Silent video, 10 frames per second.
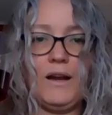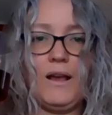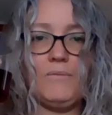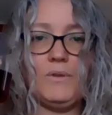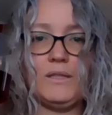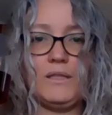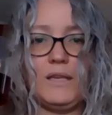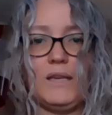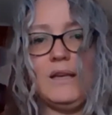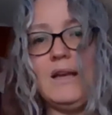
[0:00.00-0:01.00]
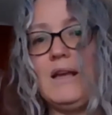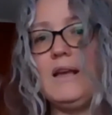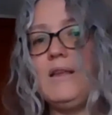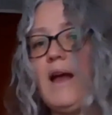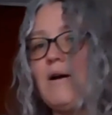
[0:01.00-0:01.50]
and we'll see
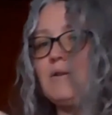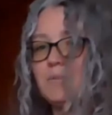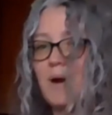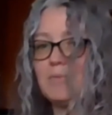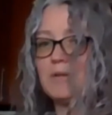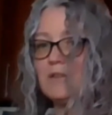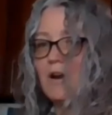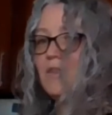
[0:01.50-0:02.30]
how its properties are